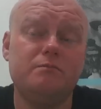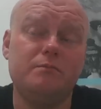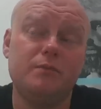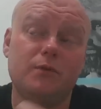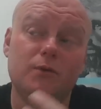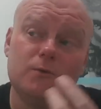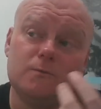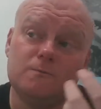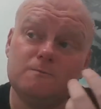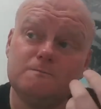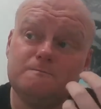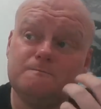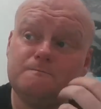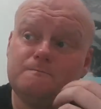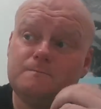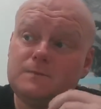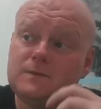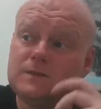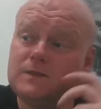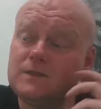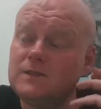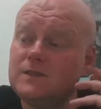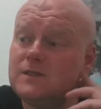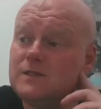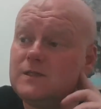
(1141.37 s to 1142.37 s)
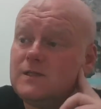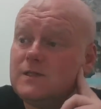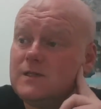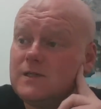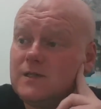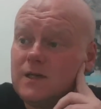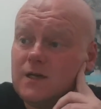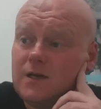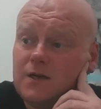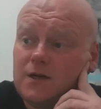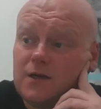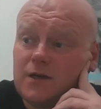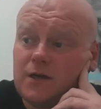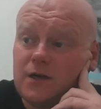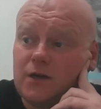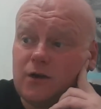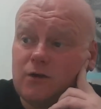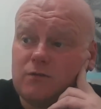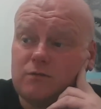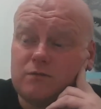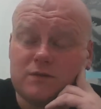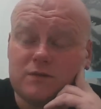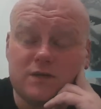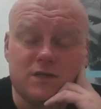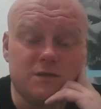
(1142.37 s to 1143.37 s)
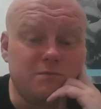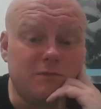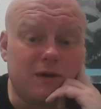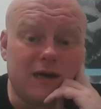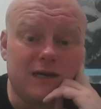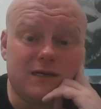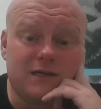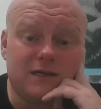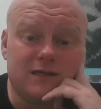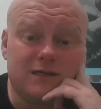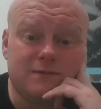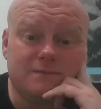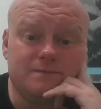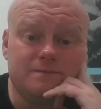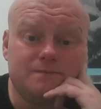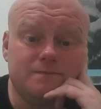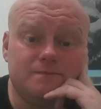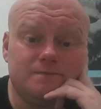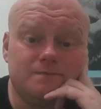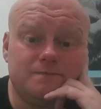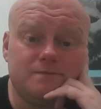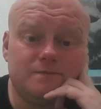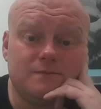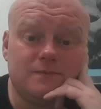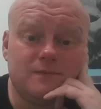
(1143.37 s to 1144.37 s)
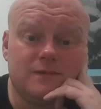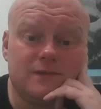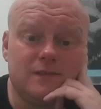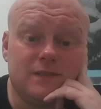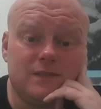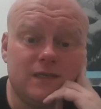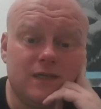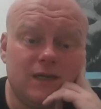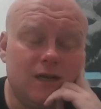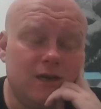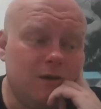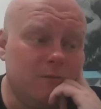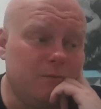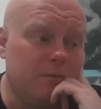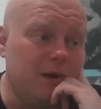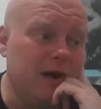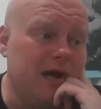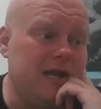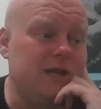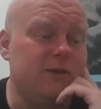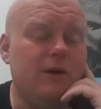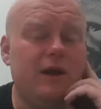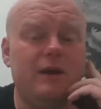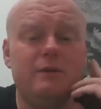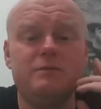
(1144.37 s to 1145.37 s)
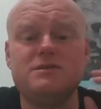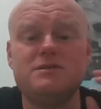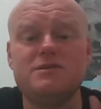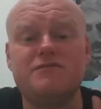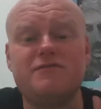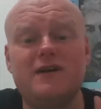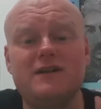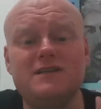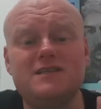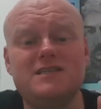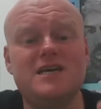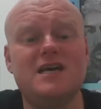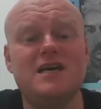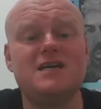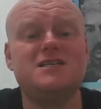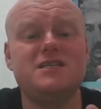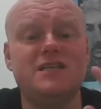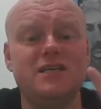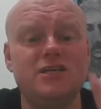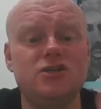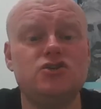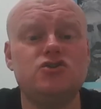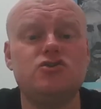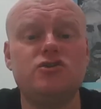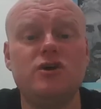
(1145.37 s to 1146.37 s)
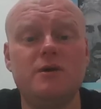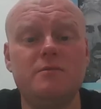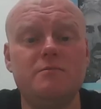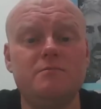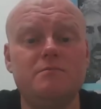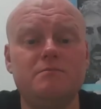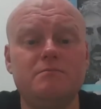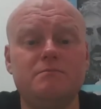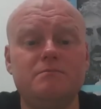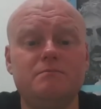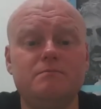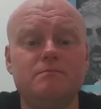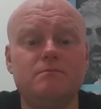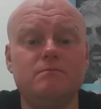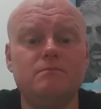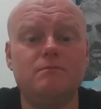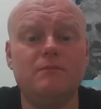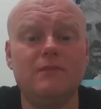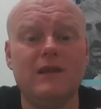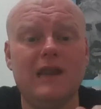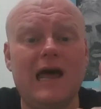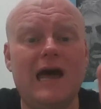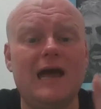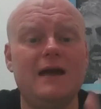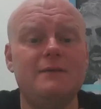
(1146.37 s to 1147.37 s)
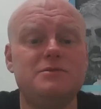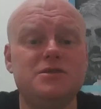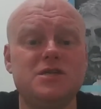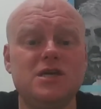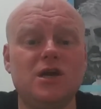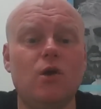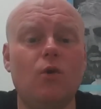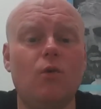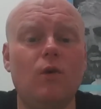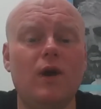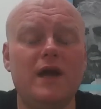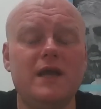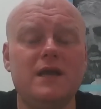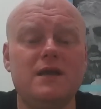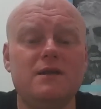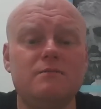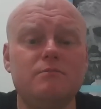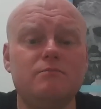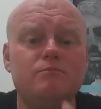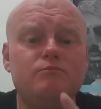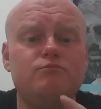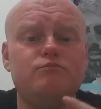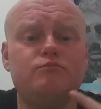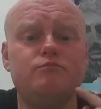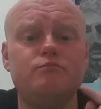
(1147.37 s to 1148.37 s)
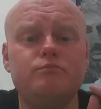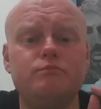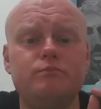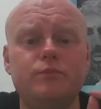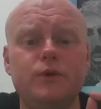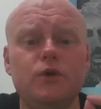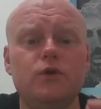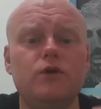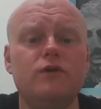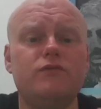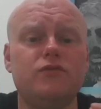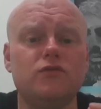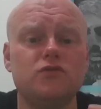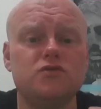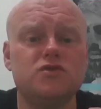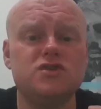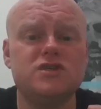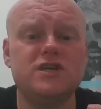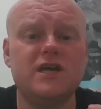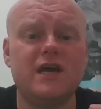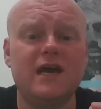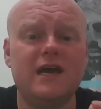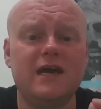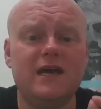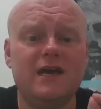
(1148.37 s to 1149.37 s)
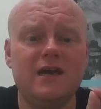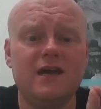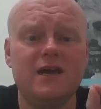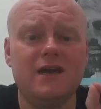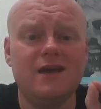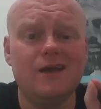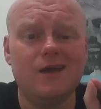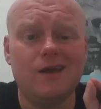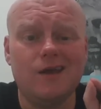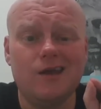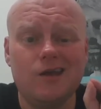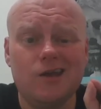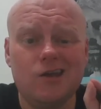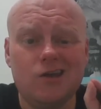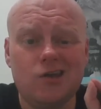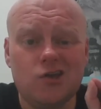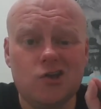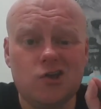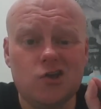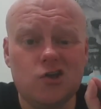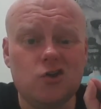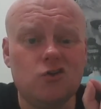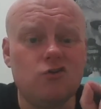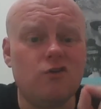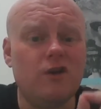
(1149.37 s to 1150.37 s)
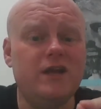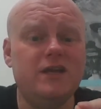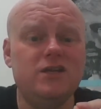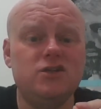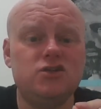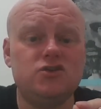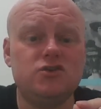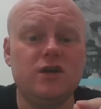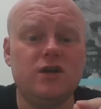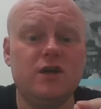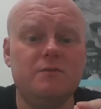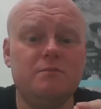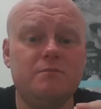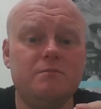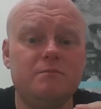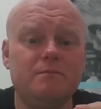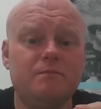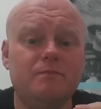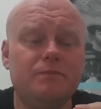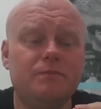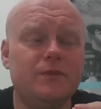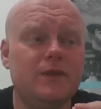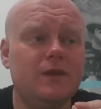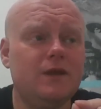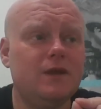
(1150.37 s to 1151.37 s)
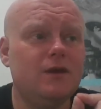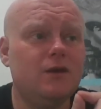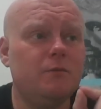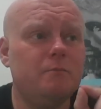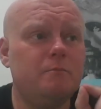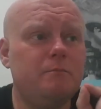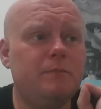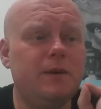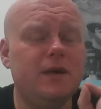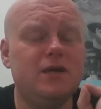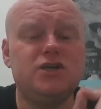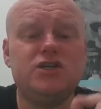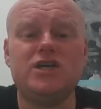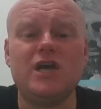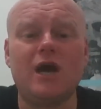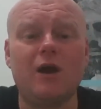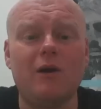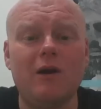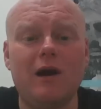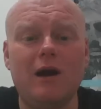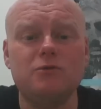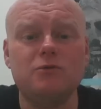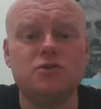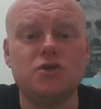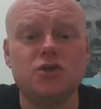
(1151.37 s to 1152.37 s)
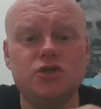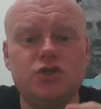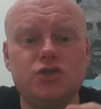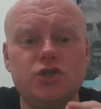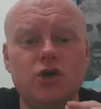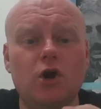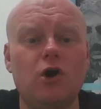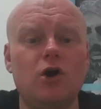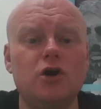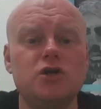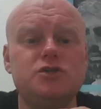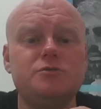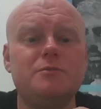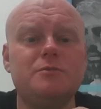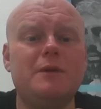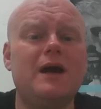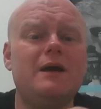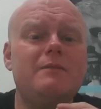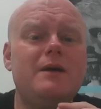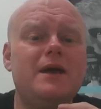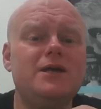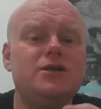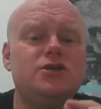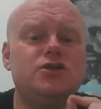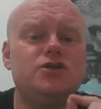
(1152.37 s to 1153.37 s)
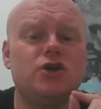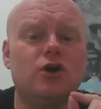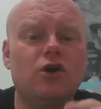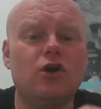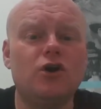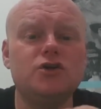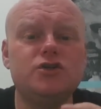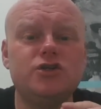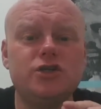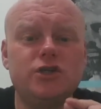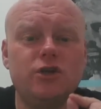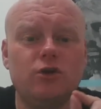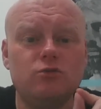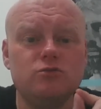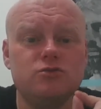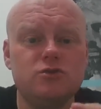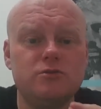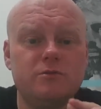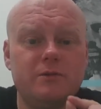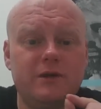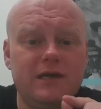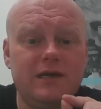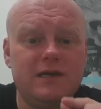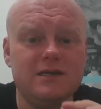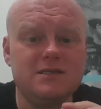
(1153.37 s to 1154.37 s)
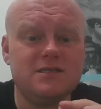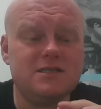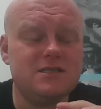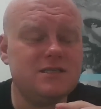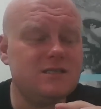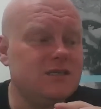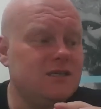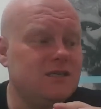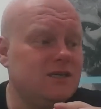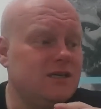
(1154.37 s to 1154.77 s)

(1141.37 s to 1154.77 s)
But, you know, it's mad. But anyway, it was a fantastic trip. Leipzig away. Beautiful city. Great trip. Big shout out to George, my mate George. He knows who he is.